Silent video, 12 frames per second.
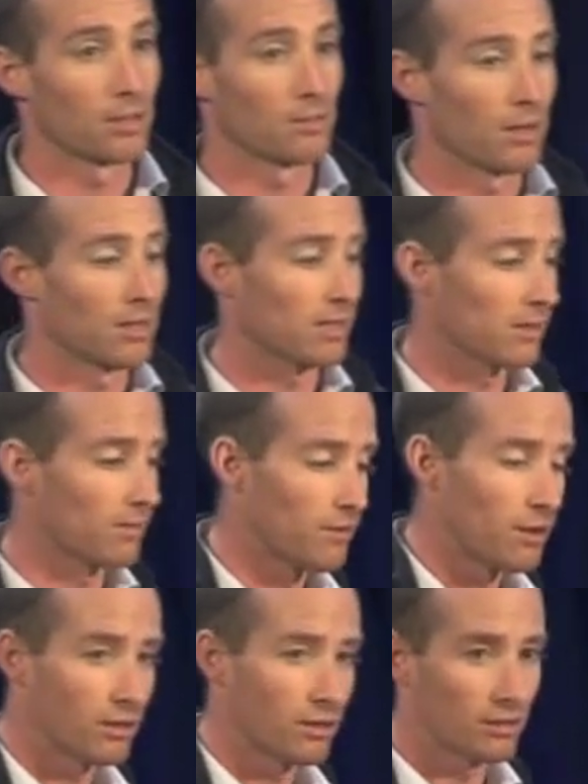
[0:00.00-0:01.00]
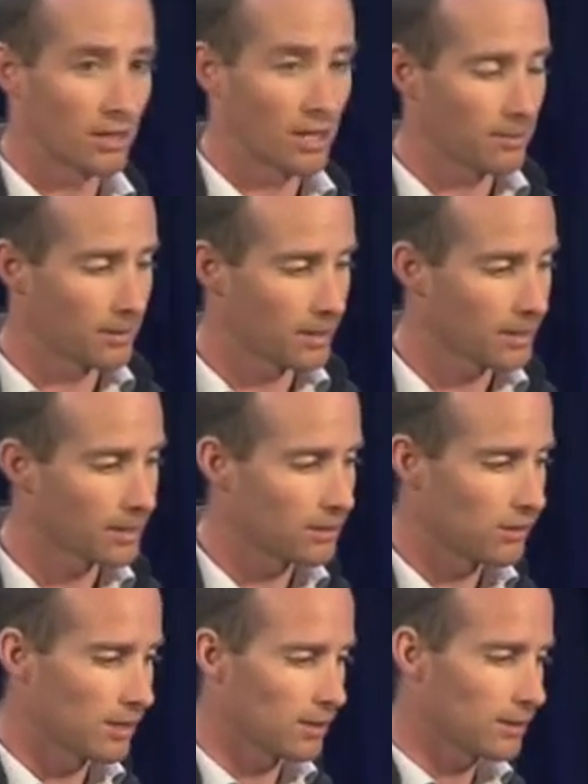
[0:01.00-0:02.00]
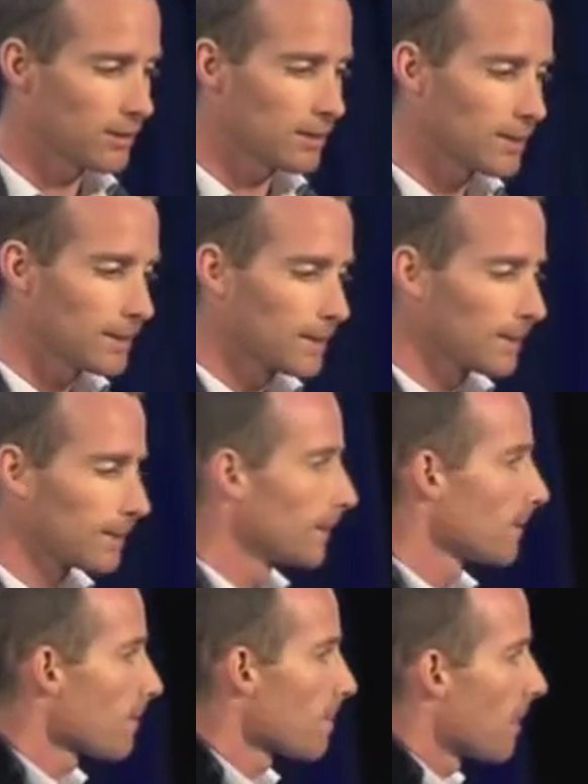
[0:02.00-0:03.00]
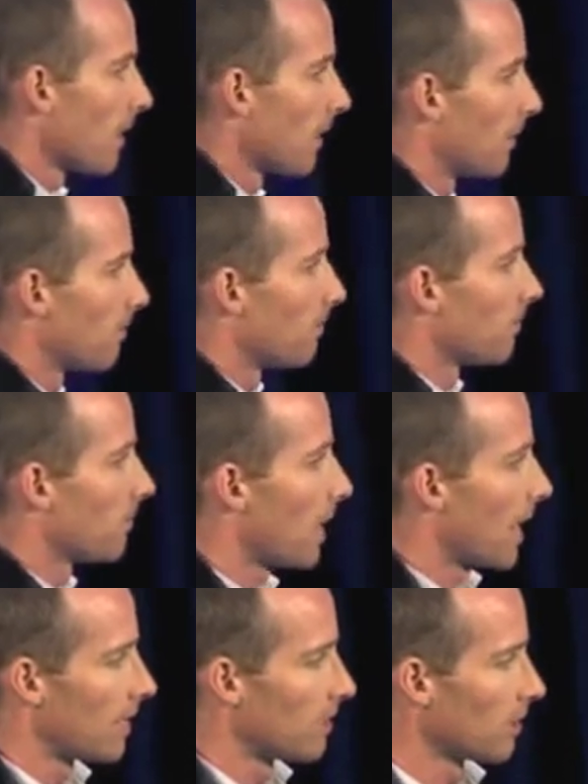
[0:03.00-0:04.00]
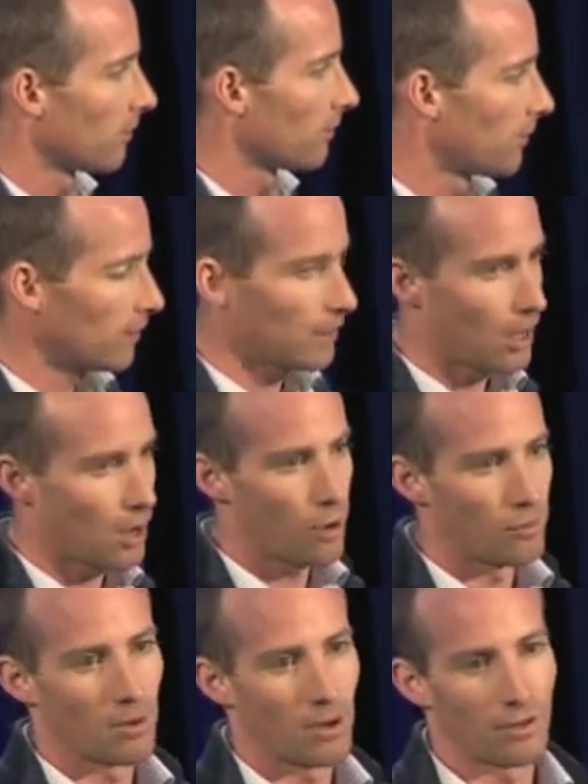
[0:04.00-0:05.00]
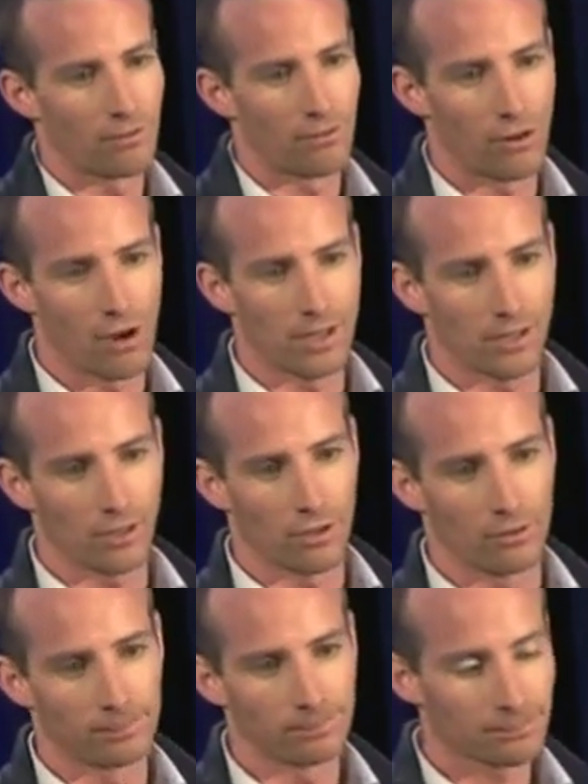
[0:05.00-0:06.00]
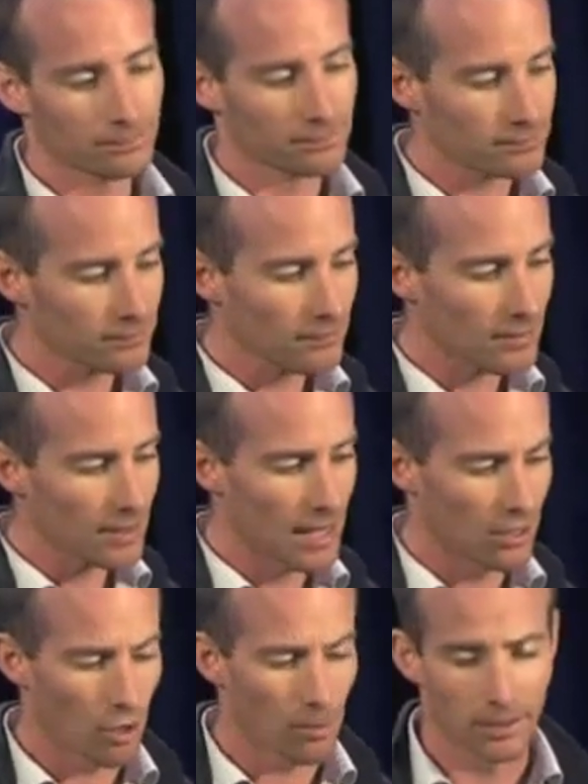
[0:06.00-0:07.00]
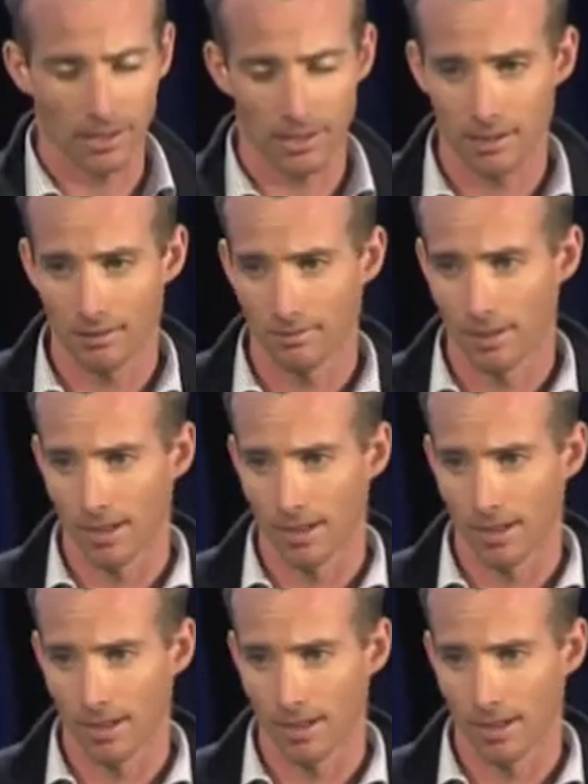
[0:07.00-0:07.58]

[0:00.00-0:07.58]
bear in mind, is a foreign-owned company in New Zealand, and owned by Verizon and Optus,